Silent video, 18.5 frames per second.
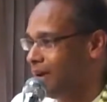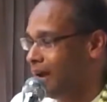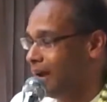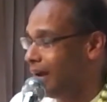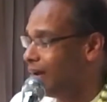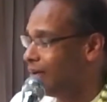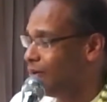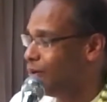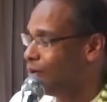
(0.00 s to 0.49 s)

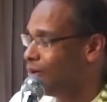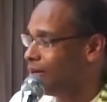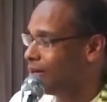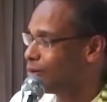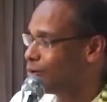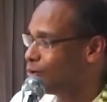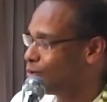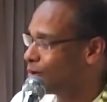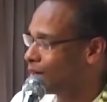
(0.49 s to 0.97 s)
And
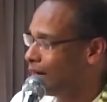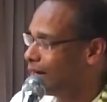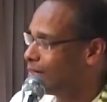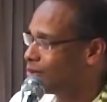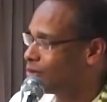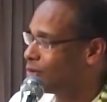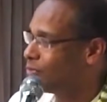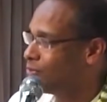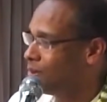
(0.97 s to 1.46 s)
only 2
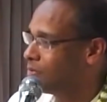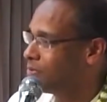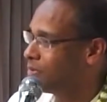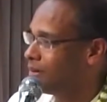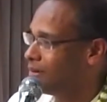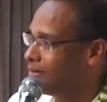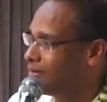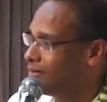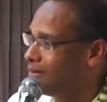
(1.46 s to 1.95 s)
kinds of
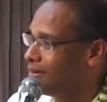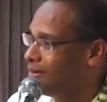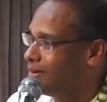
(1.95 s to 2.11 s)
people